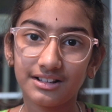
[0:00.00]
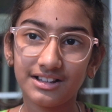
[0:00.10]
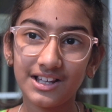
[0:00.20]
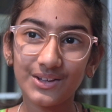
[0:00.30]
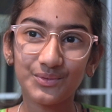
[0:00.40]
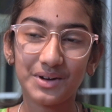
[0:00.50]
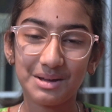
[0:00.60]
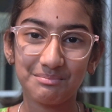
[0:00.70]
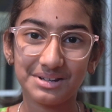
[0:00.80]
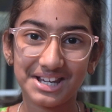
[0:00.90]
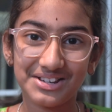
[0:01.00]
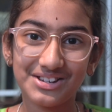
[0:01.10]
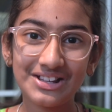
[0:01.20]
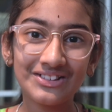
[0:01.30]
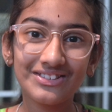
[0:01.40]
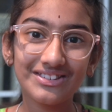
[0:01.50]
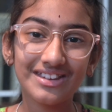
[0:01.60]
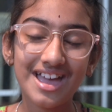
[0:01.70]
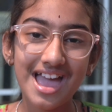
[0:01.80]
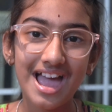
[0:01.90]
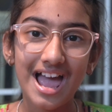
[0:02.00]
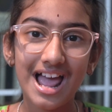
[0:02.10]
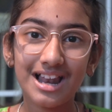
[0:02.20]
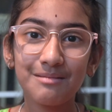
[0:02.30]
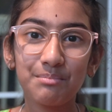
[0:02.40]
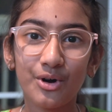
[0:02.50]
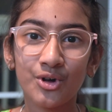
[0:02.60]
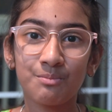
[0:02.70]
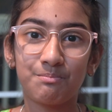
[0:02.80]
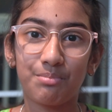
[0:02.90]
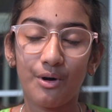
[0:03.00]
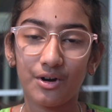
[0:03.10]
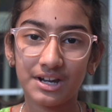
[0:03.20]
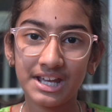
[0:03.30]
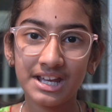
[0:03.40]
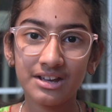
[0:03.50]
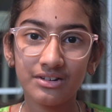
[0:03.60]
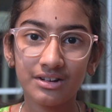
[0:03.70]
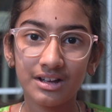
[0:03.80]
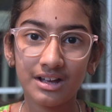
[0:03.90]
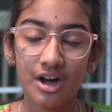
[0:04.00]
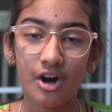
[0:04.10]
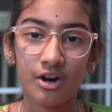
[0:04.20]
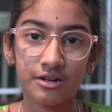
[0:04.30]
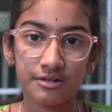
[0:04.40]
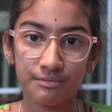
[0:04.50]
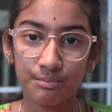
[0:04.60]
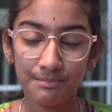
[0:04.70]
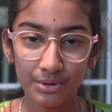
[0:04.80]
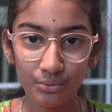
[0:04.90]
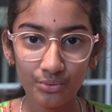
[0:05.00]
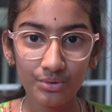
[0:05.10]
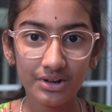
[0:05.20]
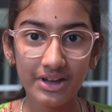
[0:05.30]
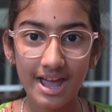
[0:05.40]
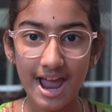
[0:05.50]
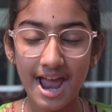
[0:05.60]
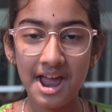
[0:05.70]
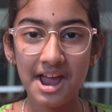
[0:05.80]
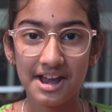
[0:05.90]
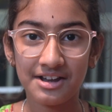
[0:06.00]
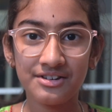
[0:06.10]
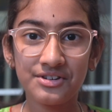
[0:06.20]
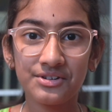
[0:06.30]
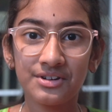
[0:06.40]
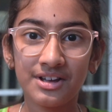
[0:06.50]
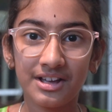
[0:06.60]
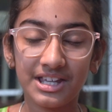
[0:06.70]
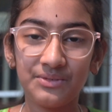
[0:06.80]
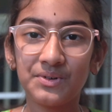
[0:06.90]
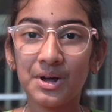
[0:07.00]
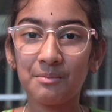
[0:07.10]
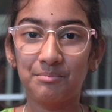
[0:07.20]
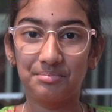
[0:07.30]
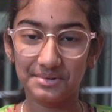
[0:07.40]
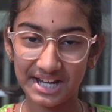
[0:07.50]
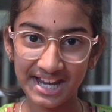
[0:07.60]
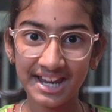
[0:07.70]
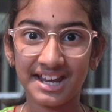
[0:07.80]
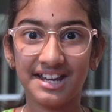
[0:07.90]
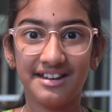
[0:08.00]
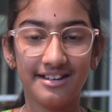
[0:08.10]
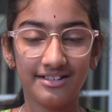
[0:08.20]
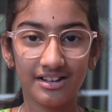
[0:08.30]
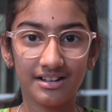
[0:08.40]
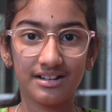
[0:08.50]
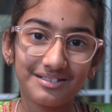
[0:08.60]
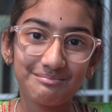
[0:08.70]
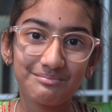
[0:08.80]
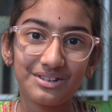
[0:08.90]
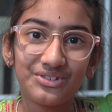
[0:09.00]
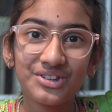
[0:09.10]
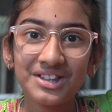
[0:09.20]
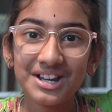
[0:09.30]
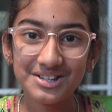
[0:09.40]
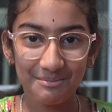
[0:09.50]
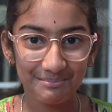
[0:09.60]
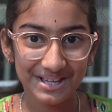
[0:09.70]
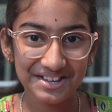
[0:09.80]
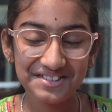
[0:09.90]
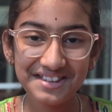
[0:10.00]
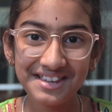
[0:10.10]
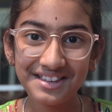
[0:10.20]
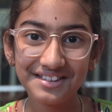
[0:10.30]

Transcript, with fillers: these vibrations help our body, our mood, and even our brain. Isn't that amazing?